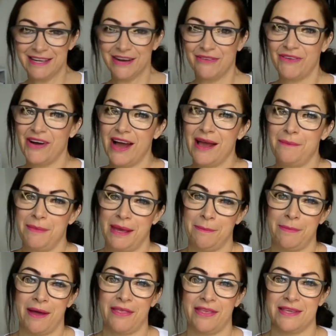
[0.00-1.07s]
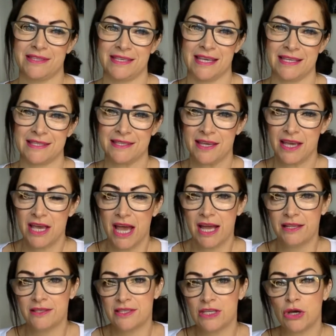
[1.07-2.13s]
What I mean by this is,
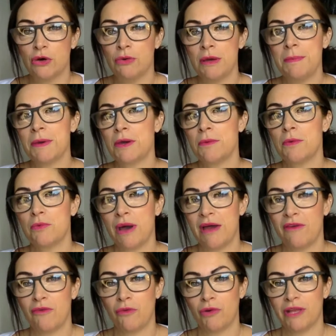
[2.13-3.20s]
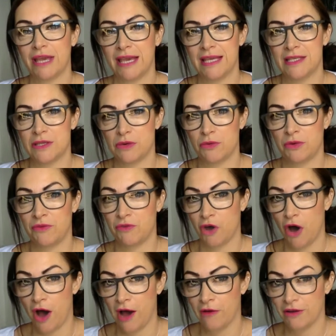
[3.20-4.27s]
until we become aware of what it is that we've
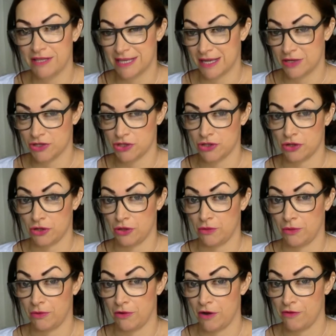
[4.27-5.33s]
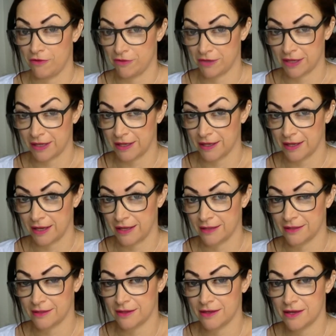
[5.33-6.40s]
got our attention on that we're
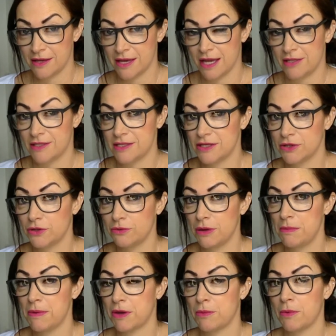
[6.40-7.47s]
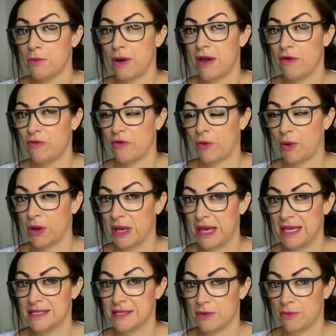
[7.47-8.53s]
overthinking, until we become aware of what it
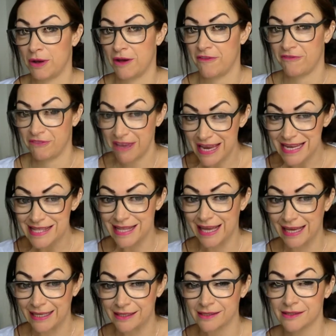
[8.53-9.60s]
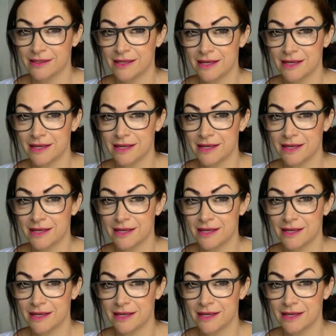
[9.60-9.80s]
is that we're feeling,